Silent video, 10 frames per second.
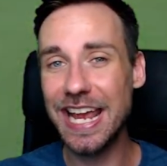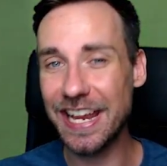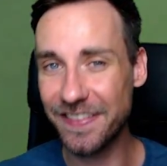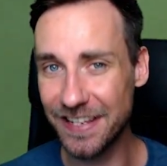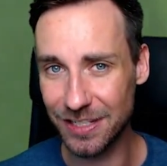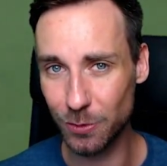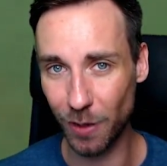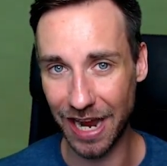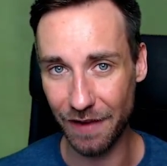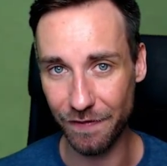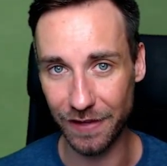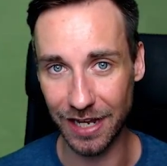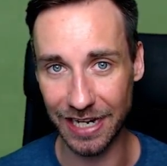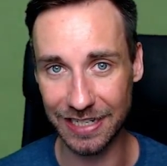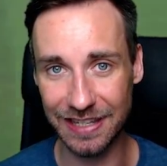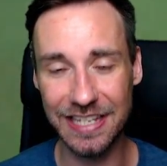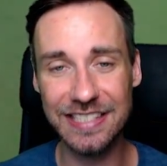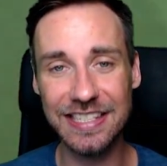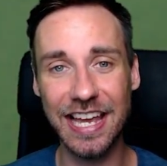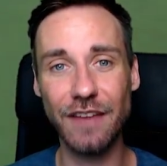And this is why I feel like this
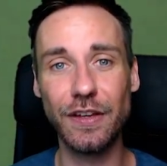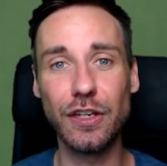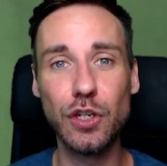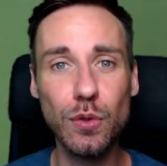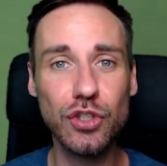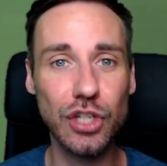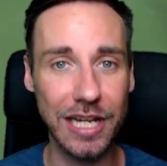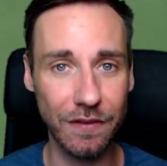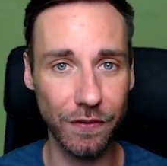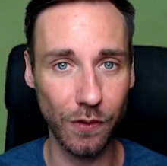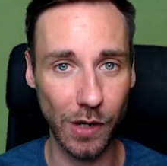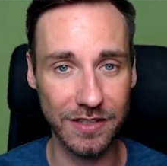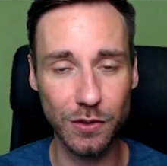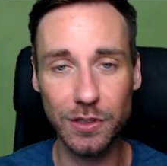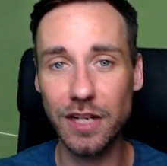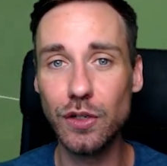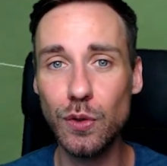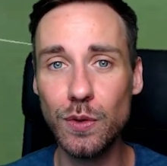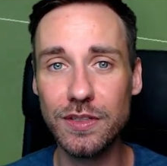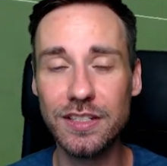can have a huge influence. You can
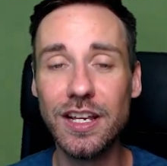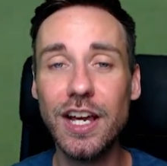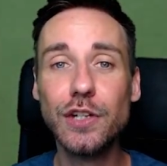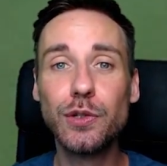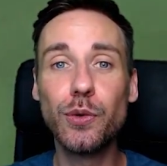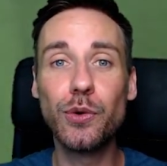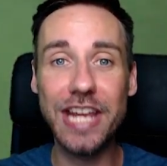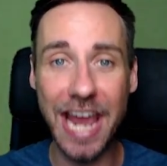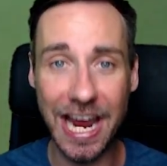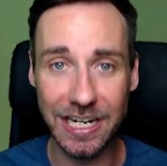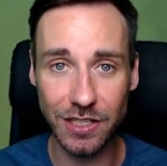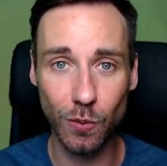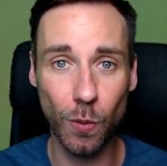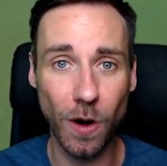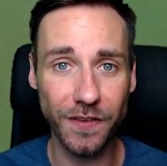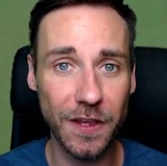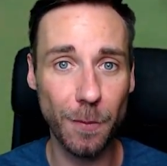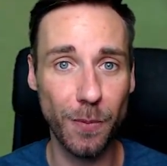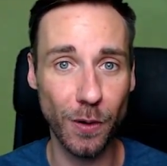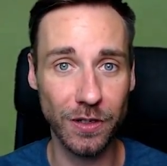use it to react what the
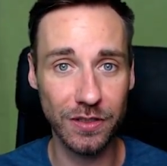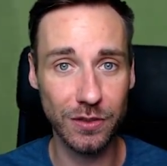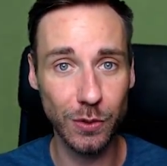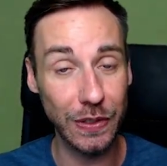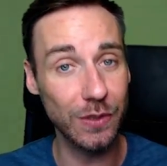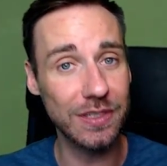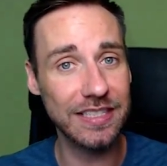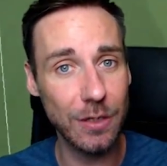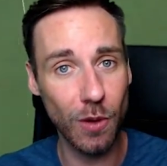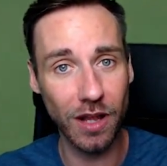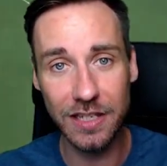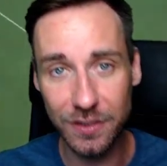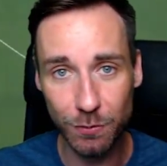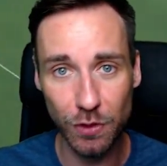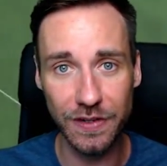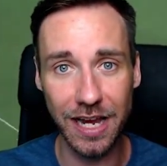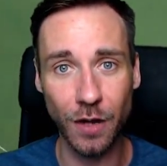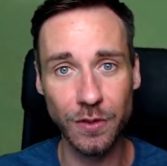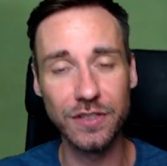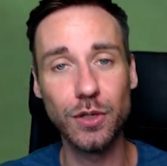opponent is doing. You see, well, he's moving
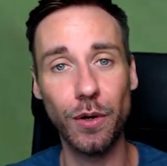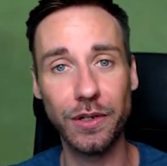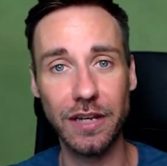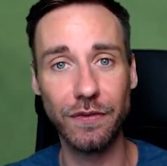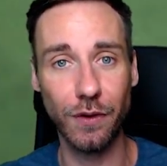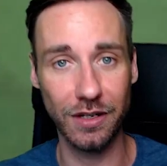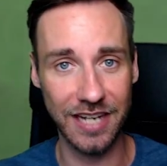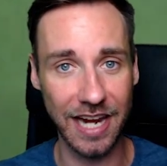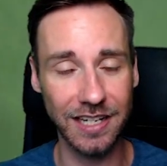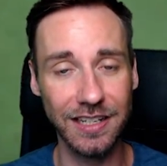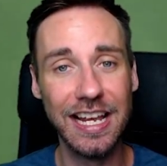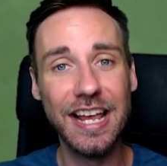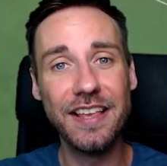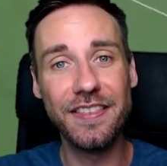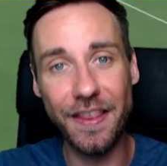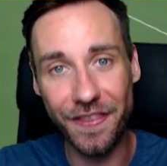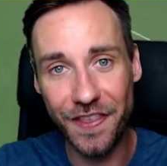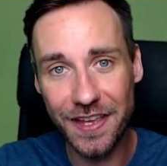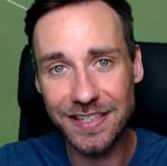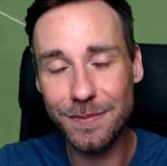out, he's going in for a tackle, then
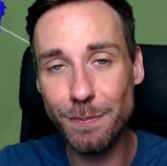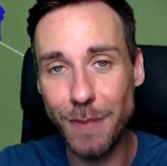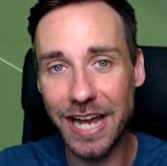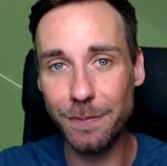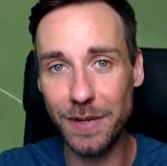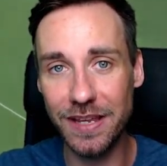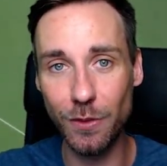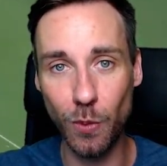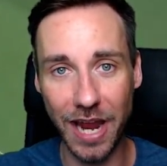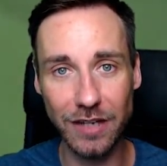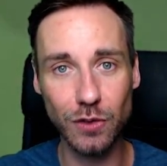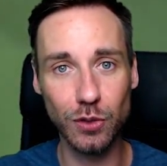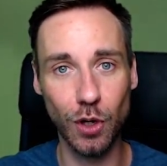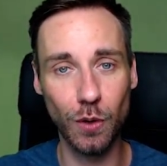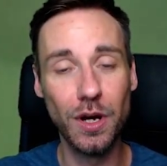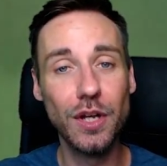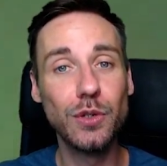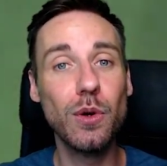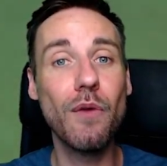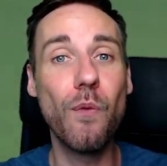this might be the way to go
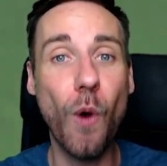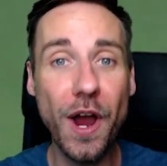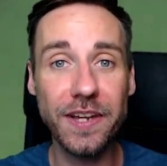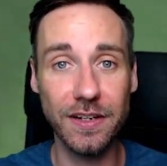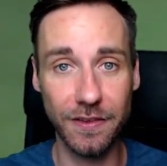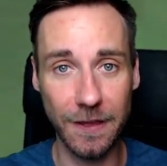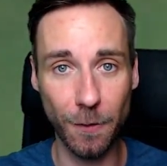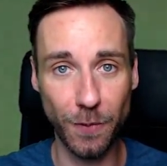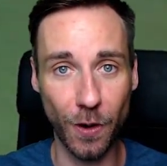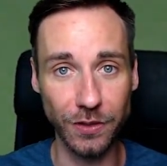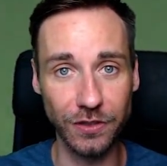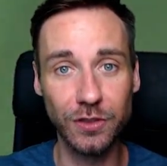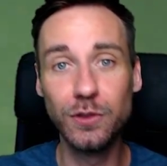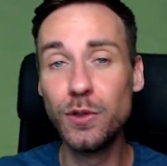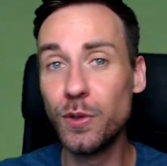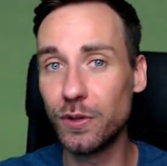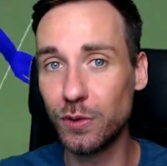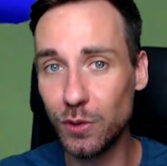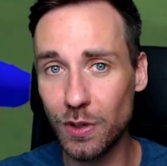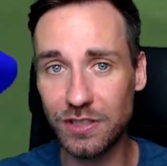to avoid the opponent, to
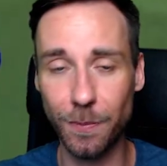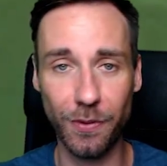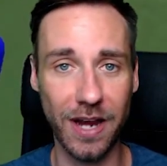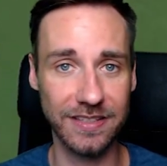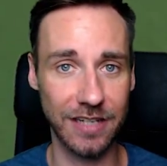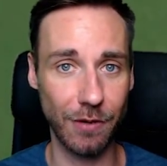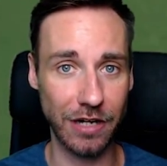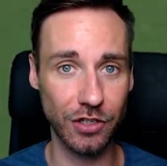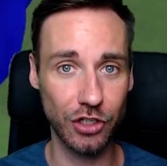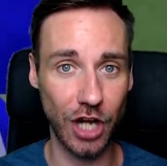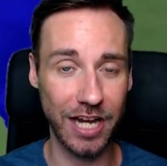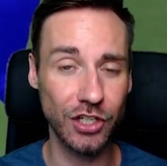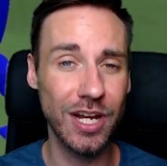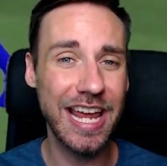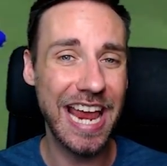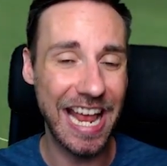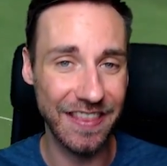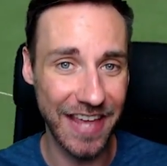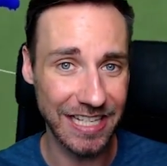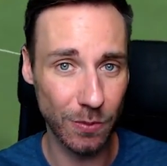do a surprising direction change. And
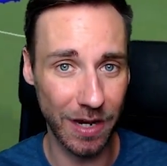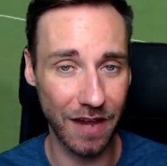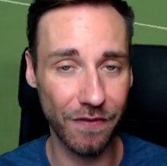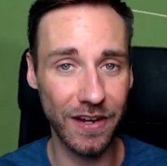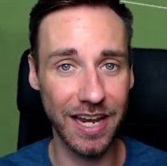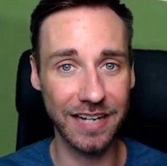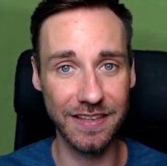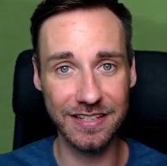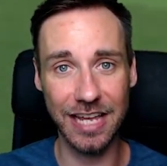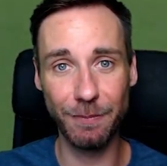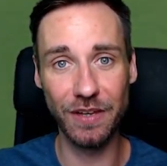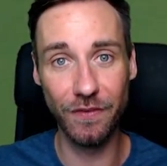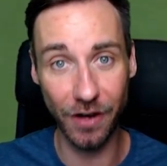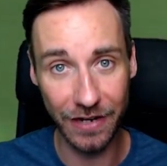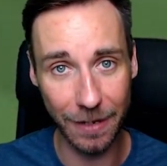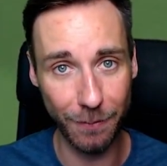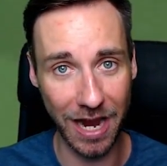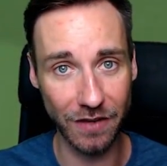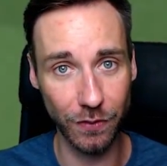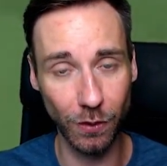that's why I feel like this can be very
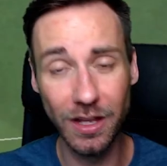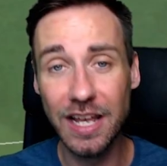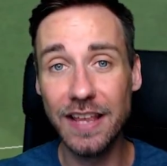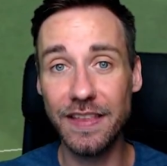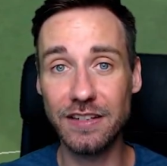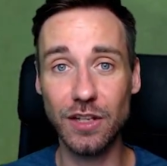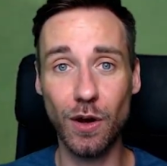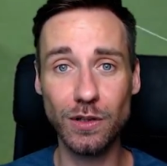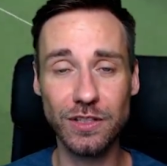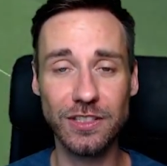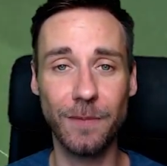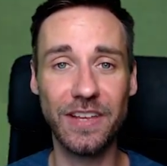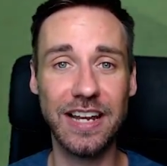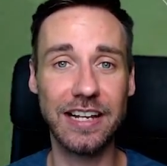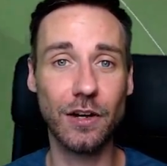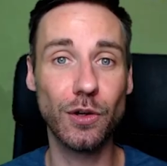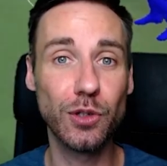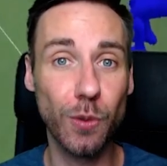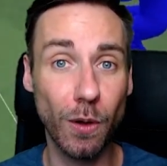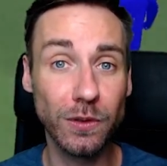impactful. There's also something like a
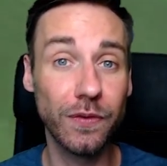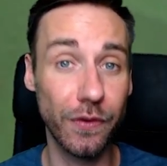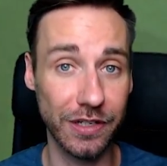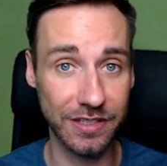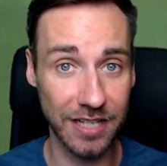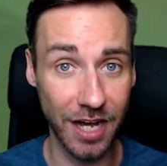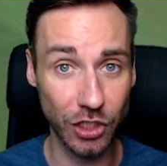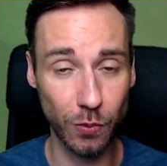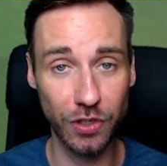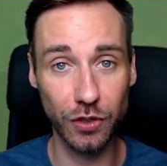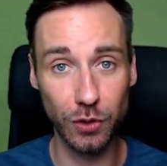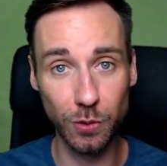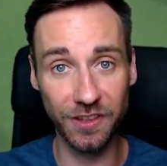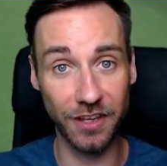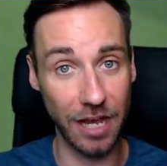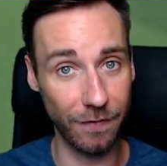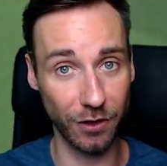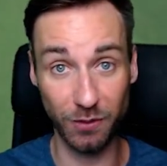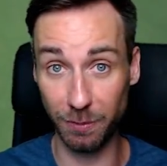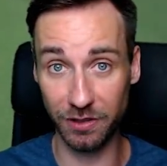controlled first touch, which you do with the effort
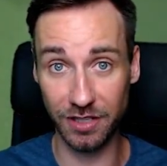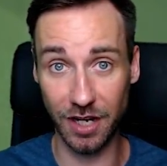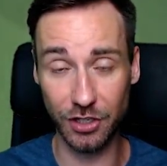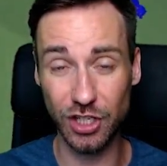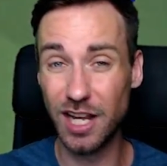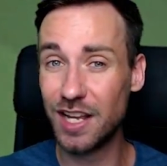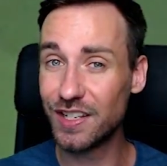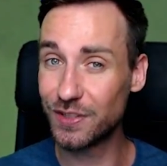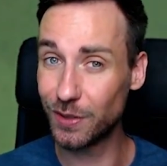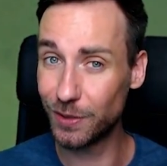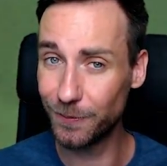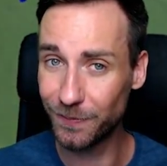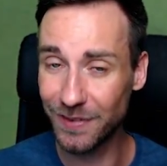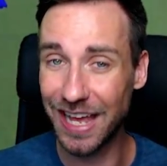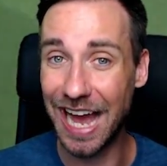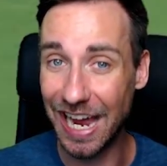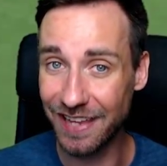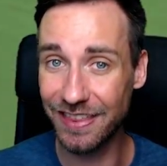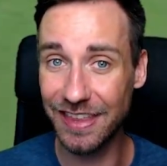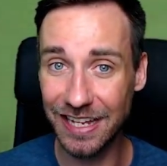dribble touch. So I
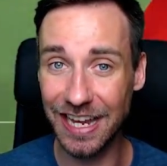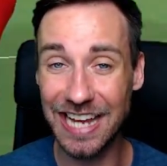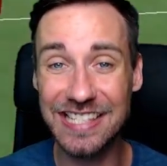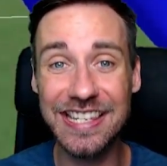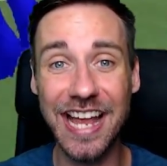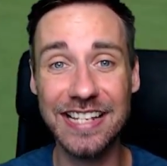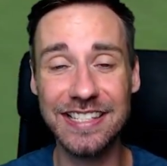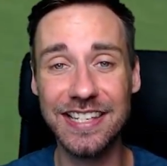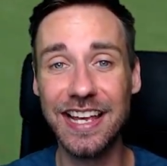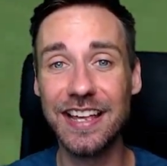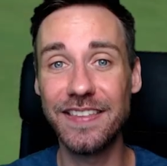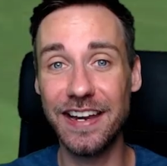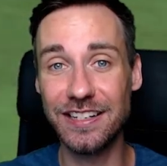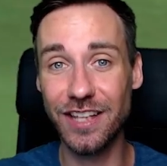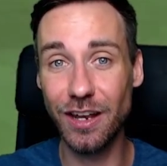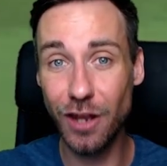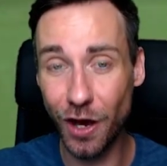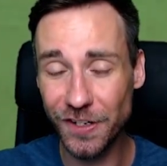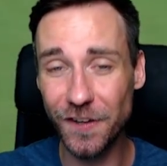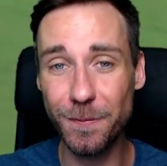sense there's a
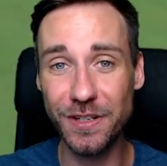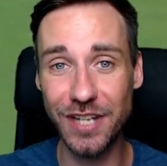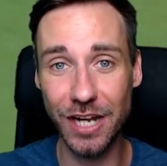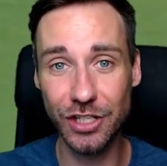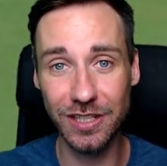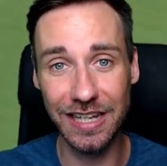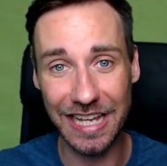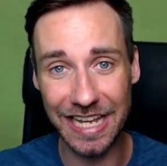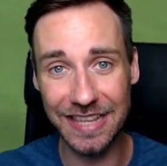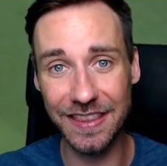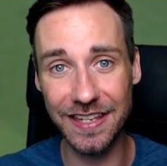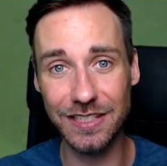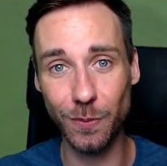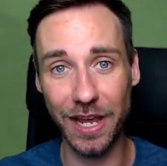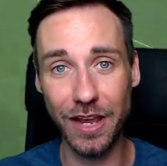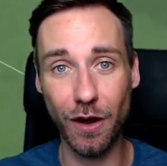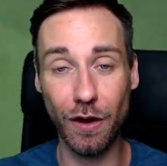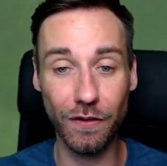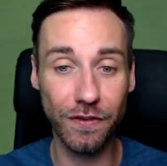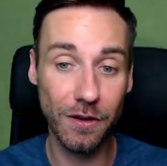lot of potential in this way
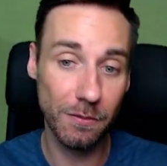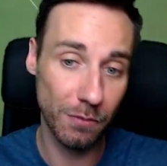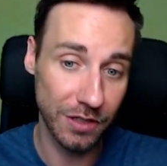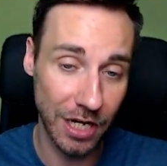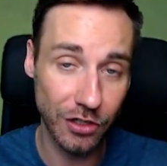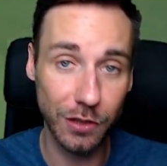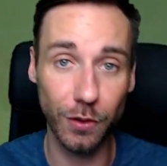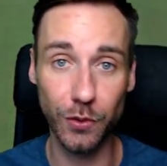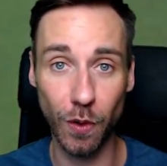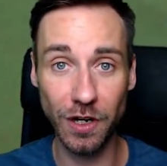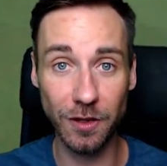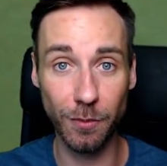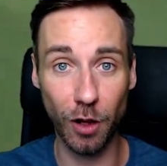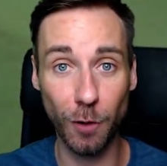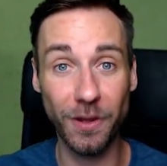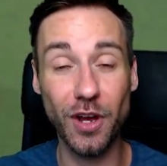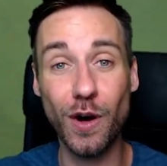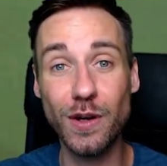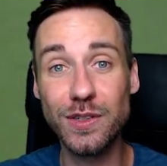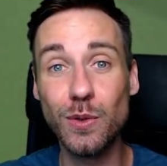of potentially controlling the ball, but
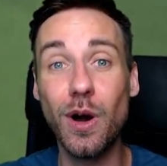also